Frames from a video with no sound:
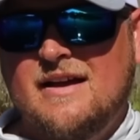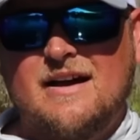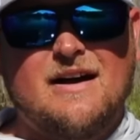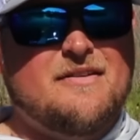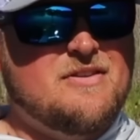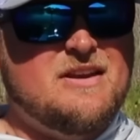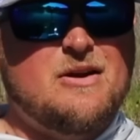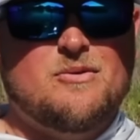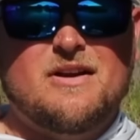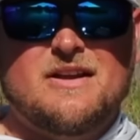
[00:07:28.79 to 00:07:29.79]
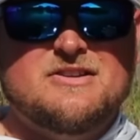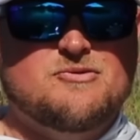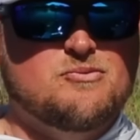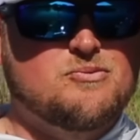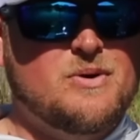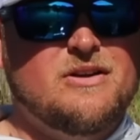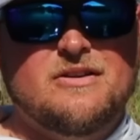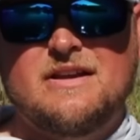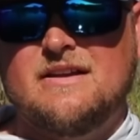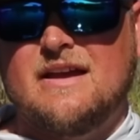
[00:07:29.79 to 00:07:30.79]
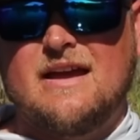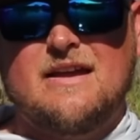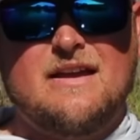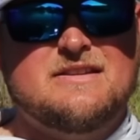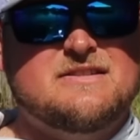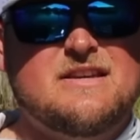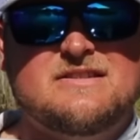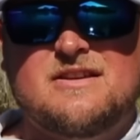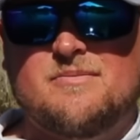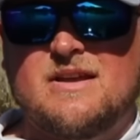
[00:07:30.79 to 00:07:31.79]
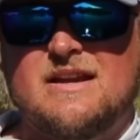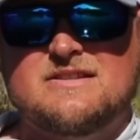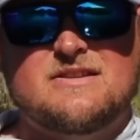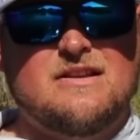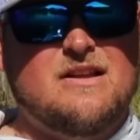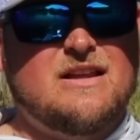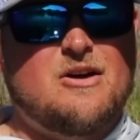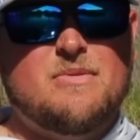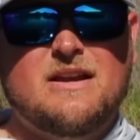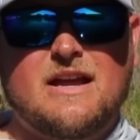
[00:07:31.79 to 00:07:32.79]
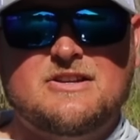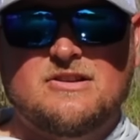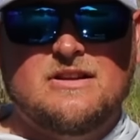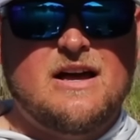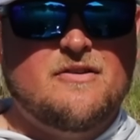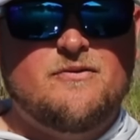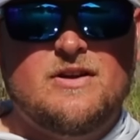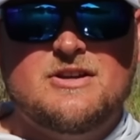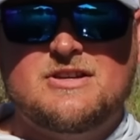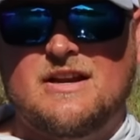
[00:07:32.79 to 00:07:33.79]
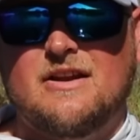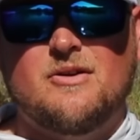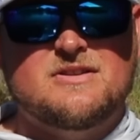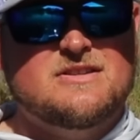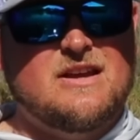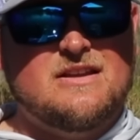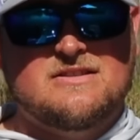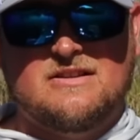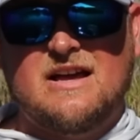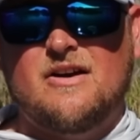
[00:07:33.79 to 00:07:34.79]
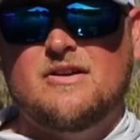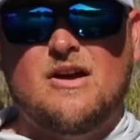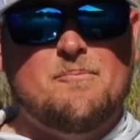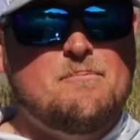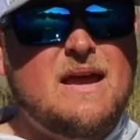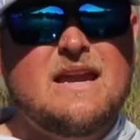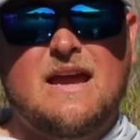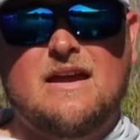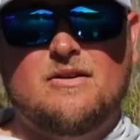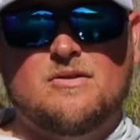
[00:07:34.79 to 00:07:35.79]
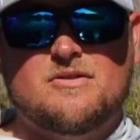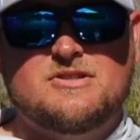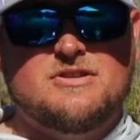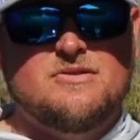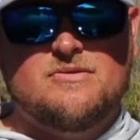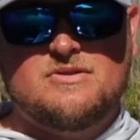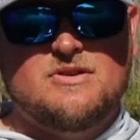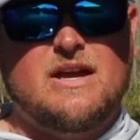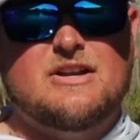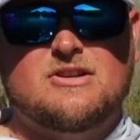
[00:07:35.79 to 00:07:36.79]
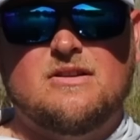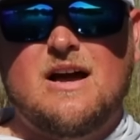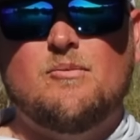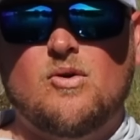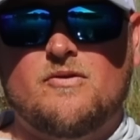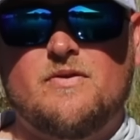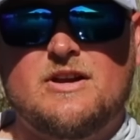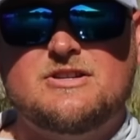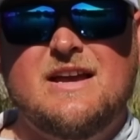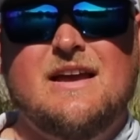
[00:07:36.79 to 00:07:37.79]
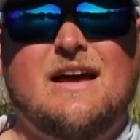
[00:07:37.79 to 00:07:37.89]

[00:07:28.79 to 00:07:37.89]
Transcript: The Ned rig is really a system that has allowed me to catch a lot of fish, and I know it's allowed many anglers to catch a lot more fish.